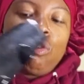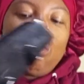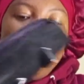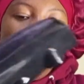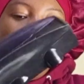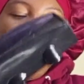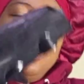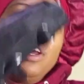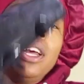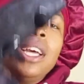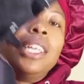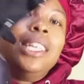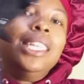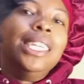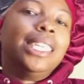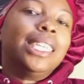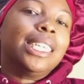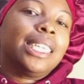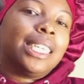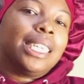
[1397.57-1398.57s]

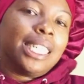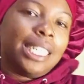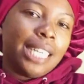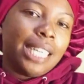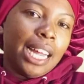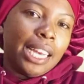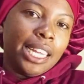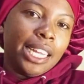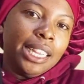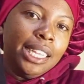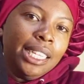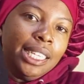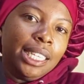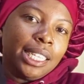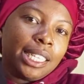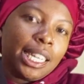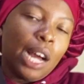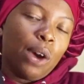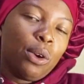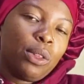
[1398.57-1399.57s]
the stand, and this
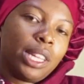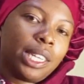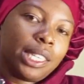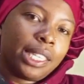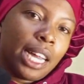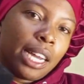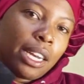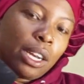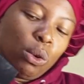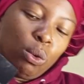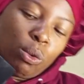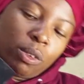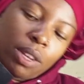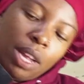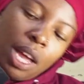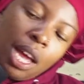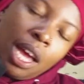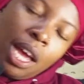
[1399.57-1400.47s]
is how the stand looks.